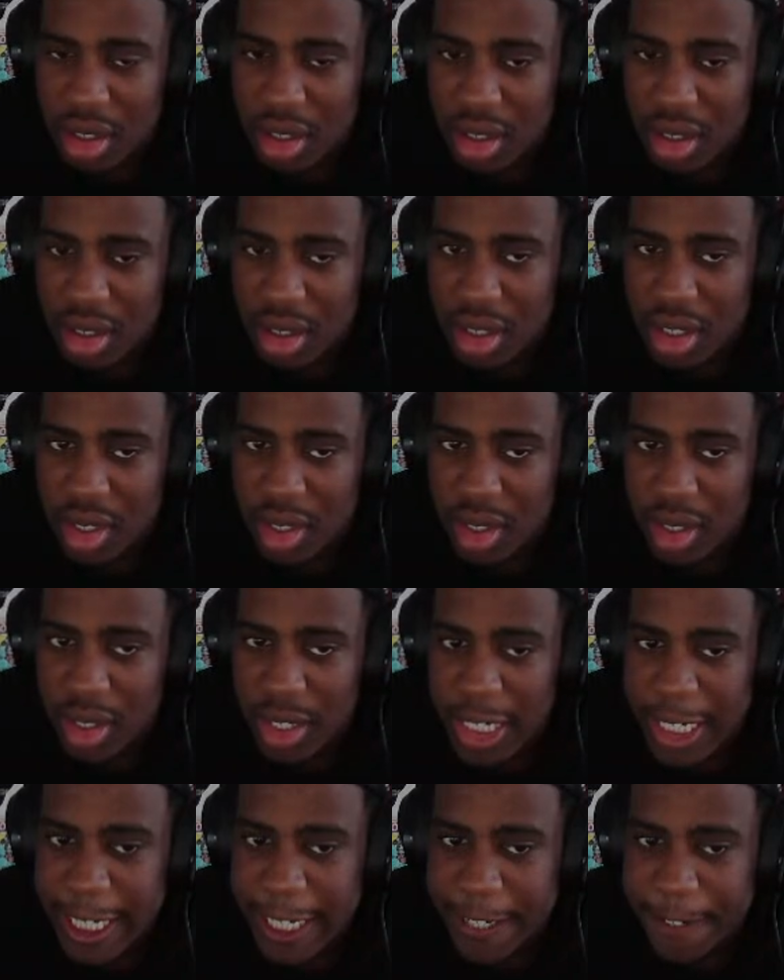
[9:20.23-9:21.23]

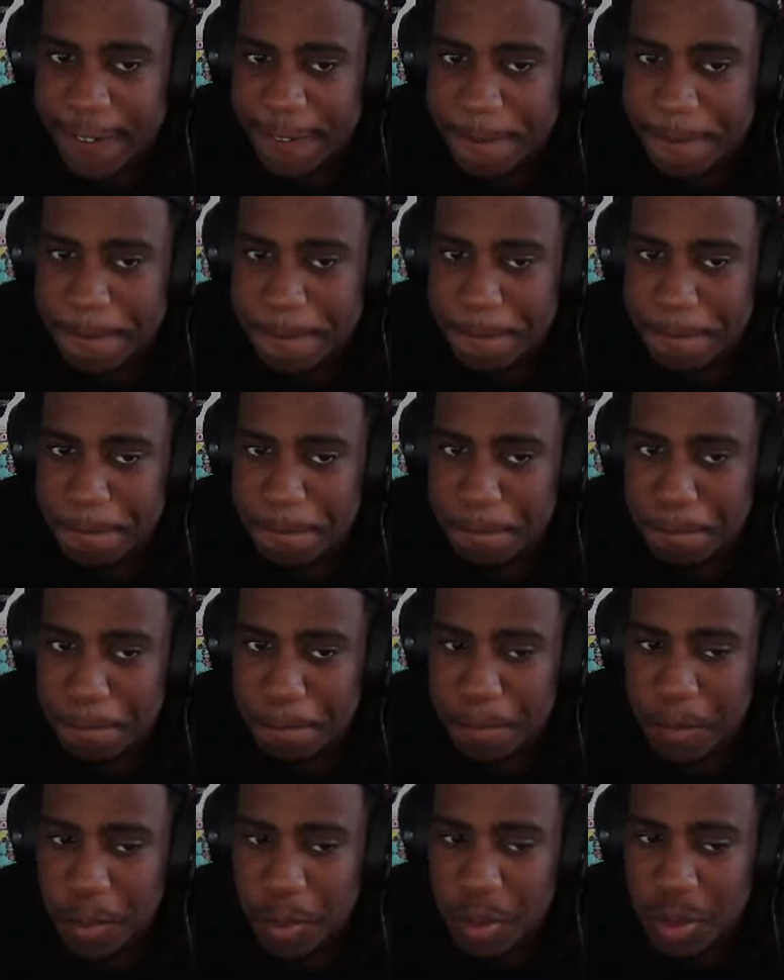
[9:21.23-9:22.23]

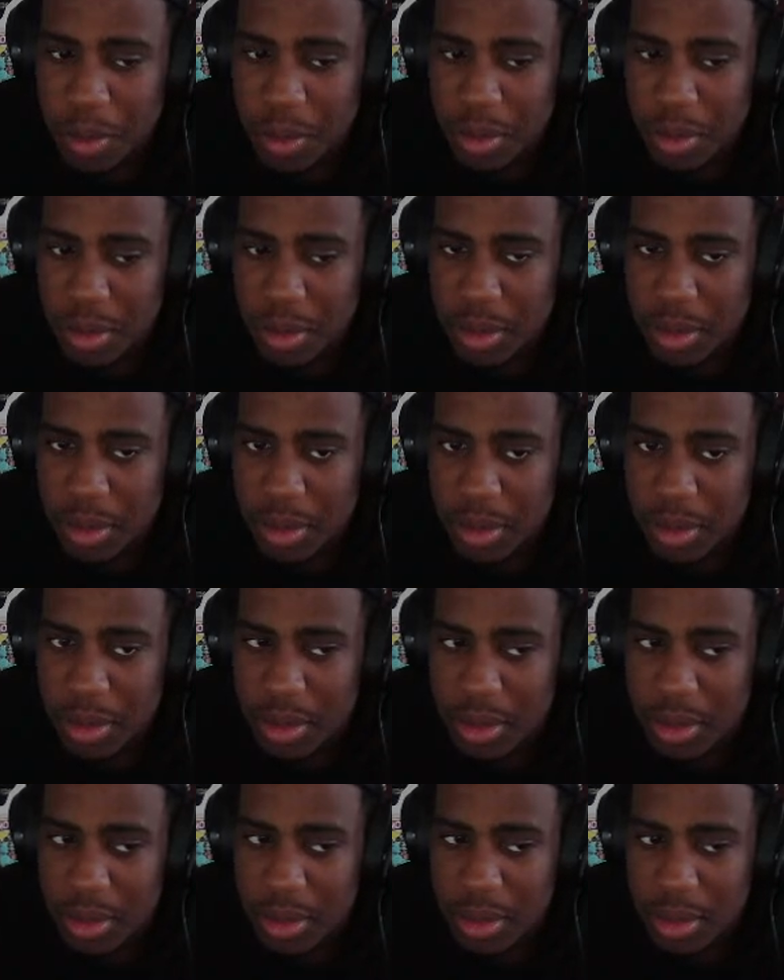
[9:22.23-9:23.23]

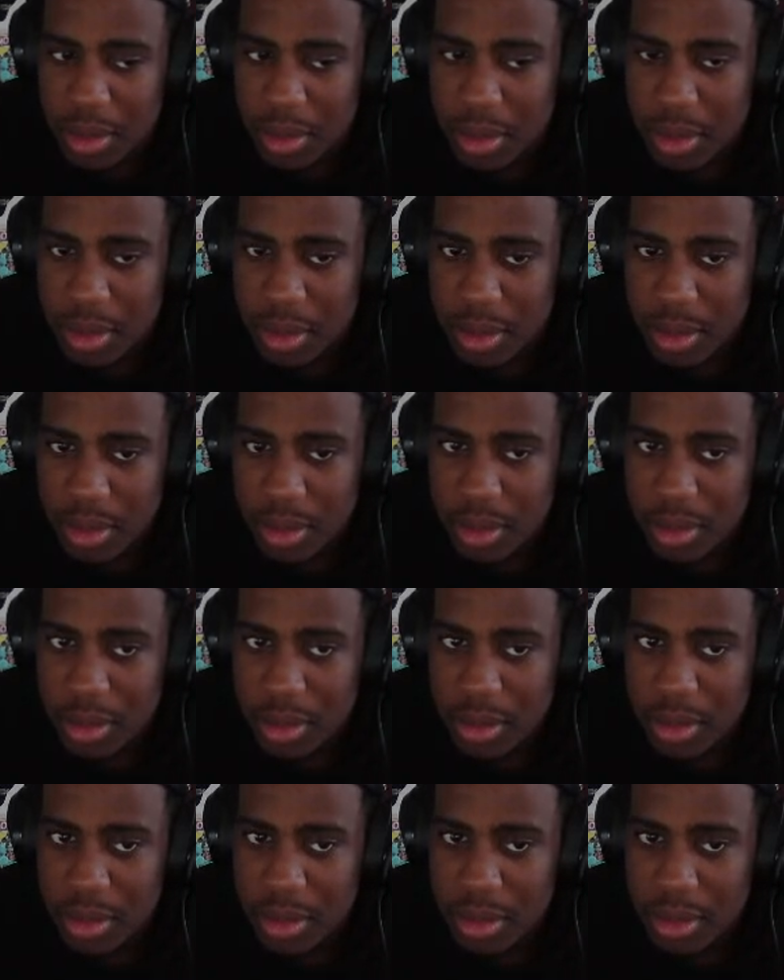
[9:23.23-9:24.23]

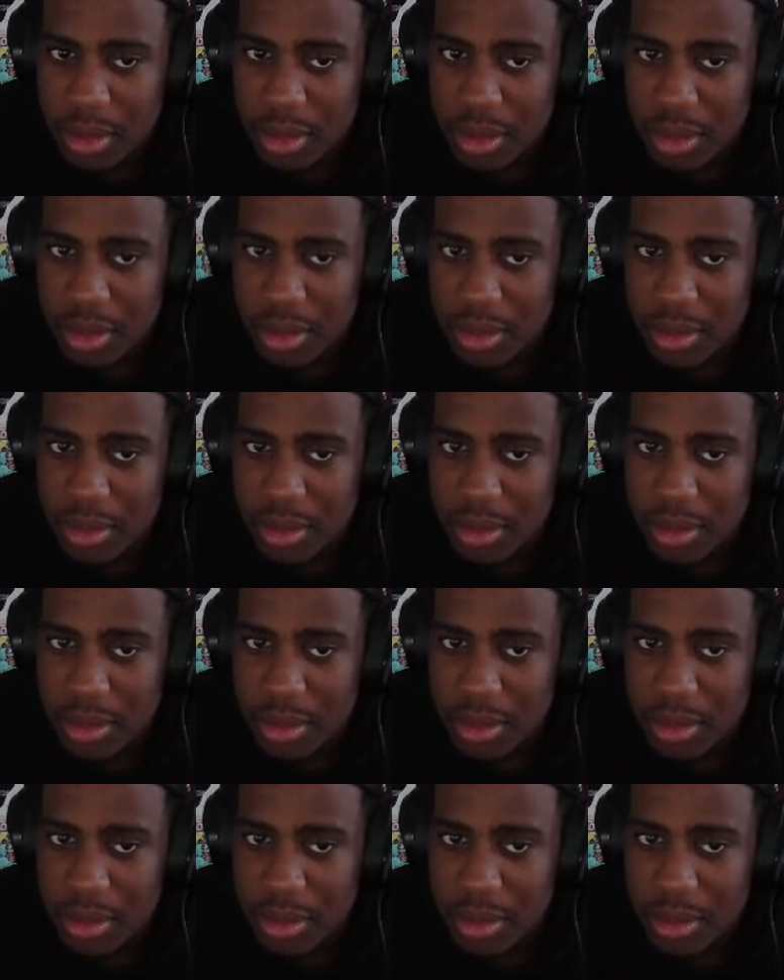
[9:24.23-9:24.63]
The person shown says nothing.